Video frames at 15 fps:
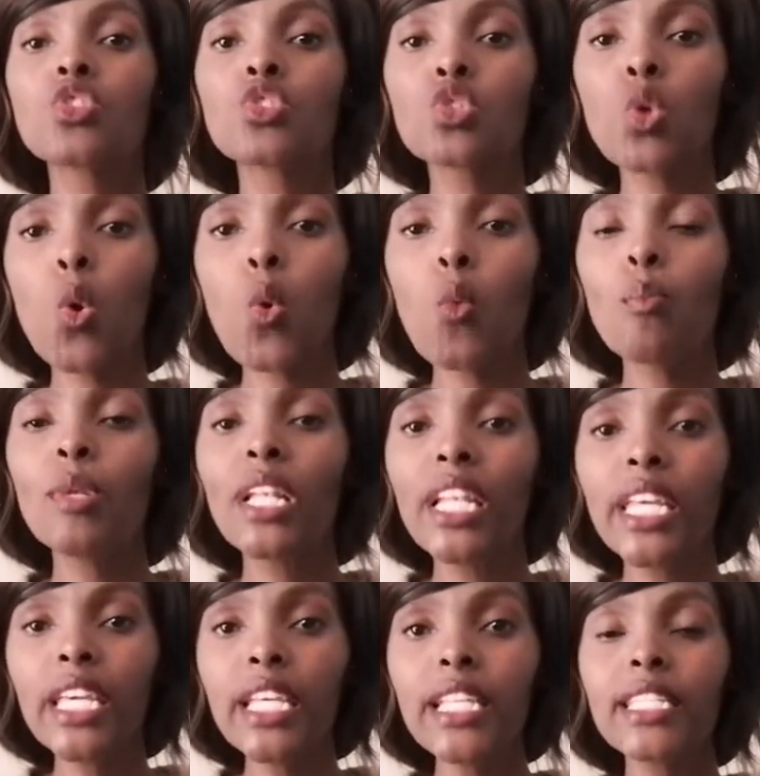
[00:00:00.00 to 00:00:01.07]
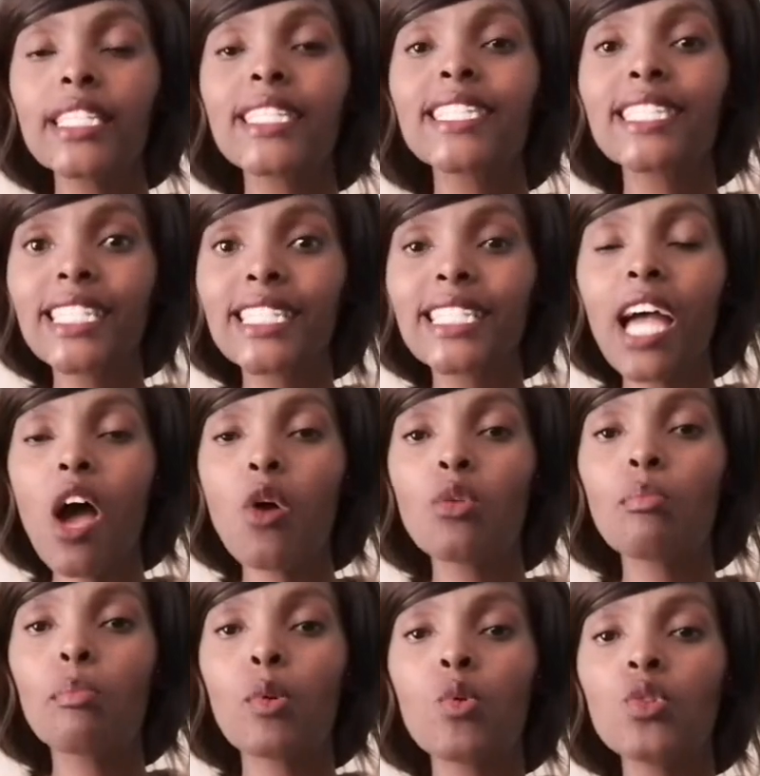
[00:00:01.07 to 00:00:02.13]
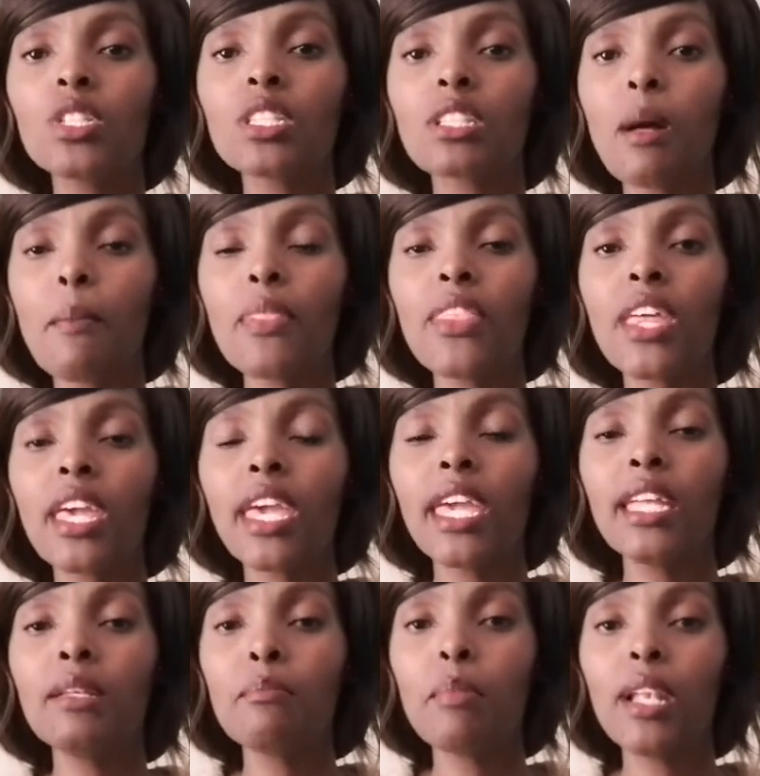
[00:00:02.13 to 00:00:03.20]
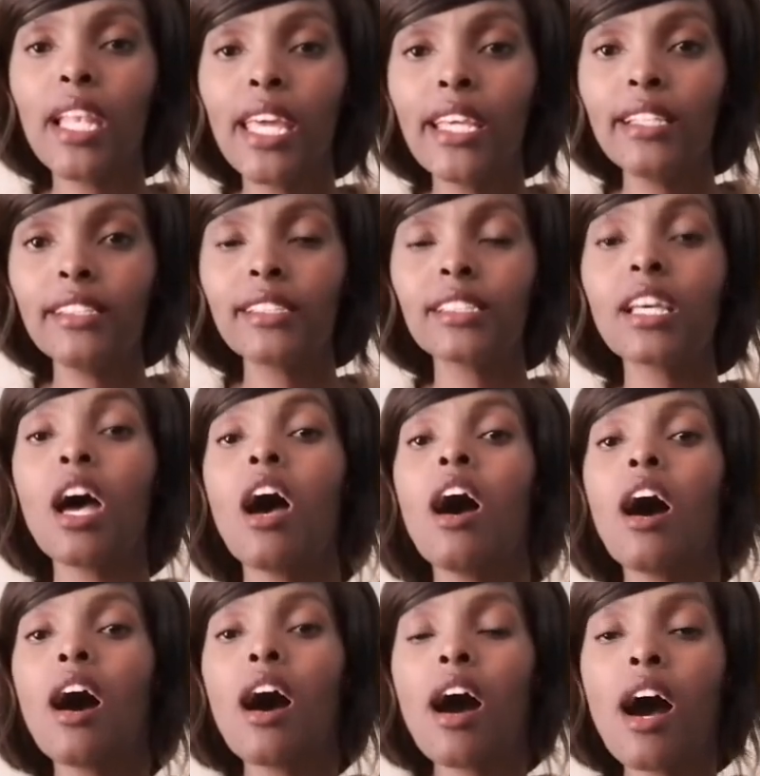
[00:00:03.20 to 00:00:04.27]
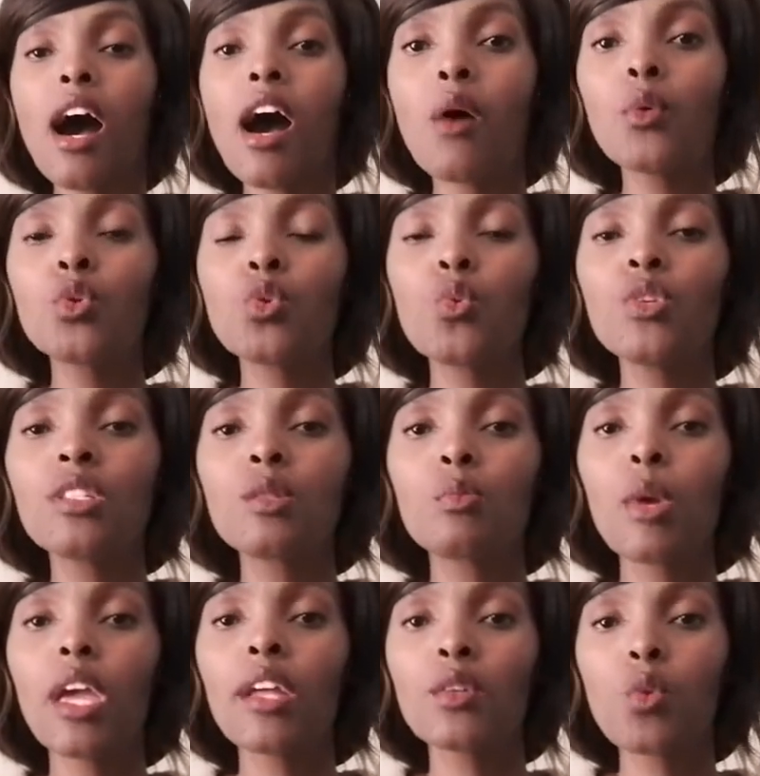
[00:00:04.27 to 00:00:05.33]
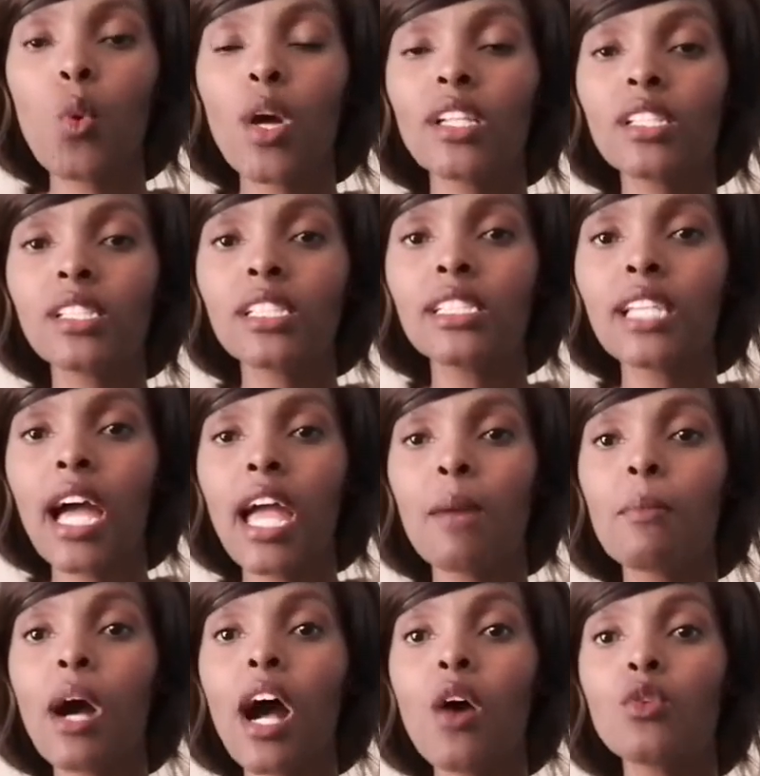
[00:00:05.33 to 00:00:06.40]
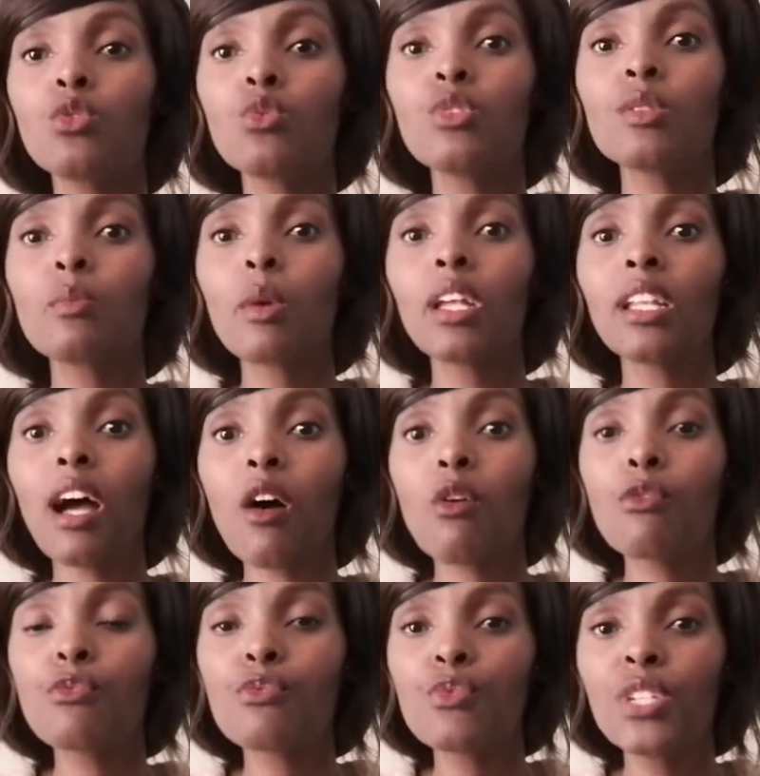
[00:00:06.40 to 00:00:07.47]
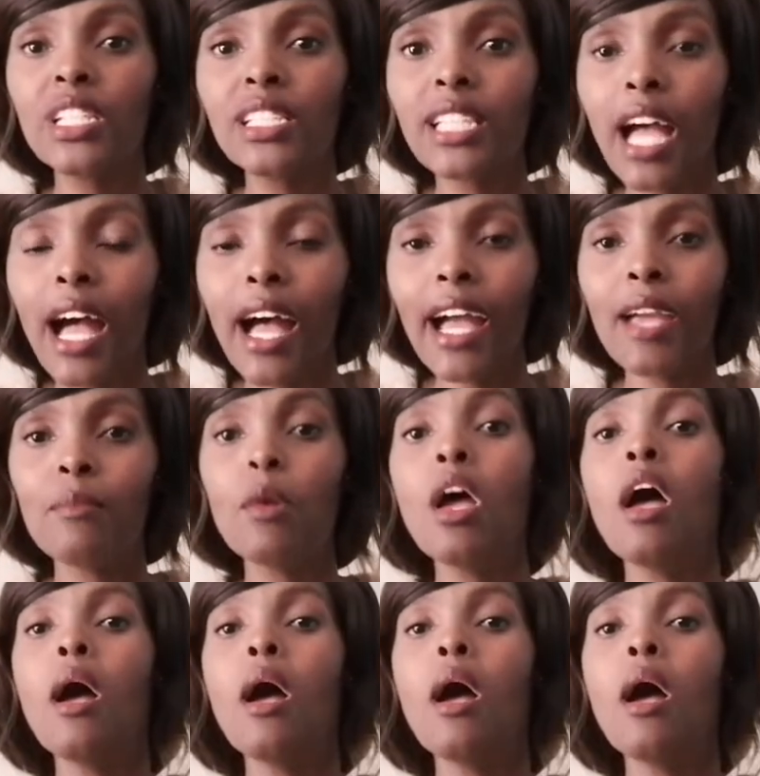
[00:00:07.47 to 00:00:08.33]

So please sit down, put something in place. How do we spend quality time? How do we spend our free time?